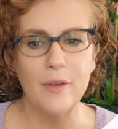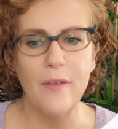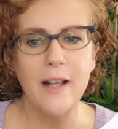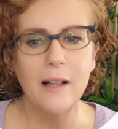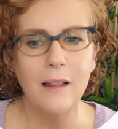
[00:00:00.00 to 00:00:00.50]
So
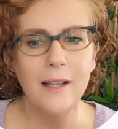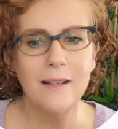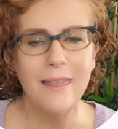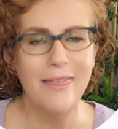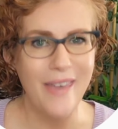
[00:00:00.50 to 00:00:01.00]
if I
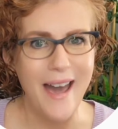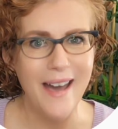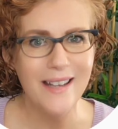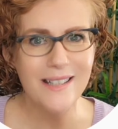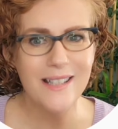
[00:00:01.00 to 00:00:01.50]
click
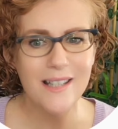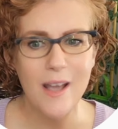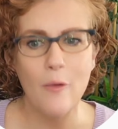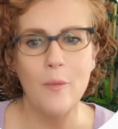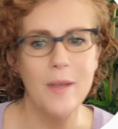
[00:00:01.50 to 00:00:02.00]
that,
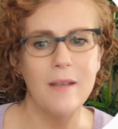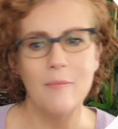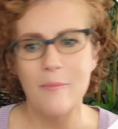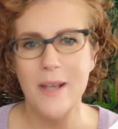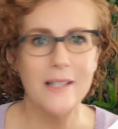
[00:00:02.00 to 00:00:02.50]
that would
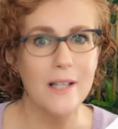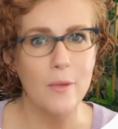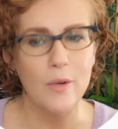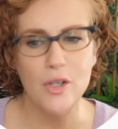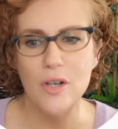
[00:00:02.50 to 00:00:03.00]
be
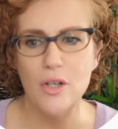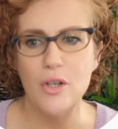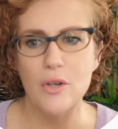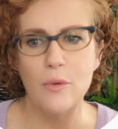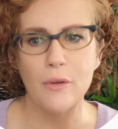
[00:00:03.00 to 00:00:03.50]
basically what you need
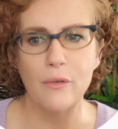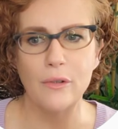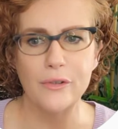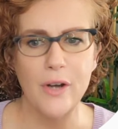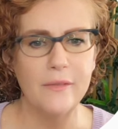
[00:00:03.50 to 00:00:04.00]
to do with
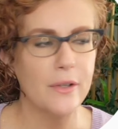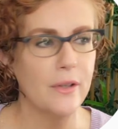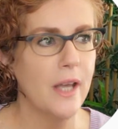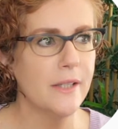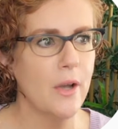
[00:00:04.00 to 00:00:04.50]
Google Drive. So
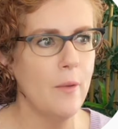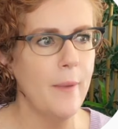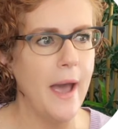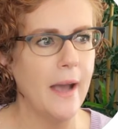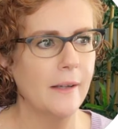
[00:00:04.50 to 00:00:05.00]
let's go
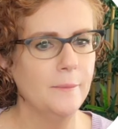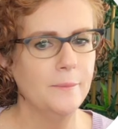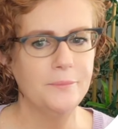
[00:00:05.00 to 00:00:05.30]
back